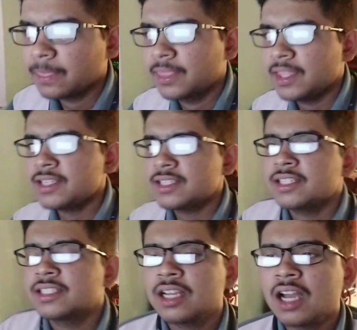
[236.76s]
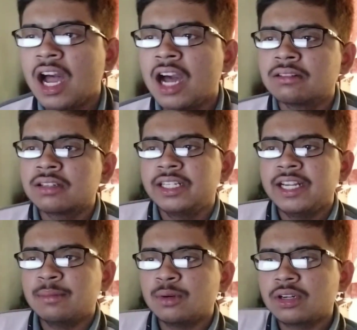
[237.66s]
This is how a
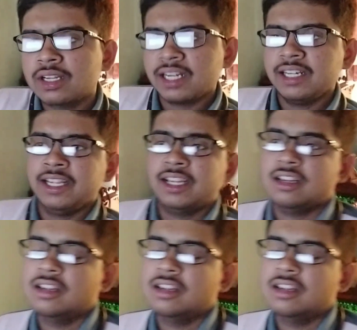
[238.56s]
democratic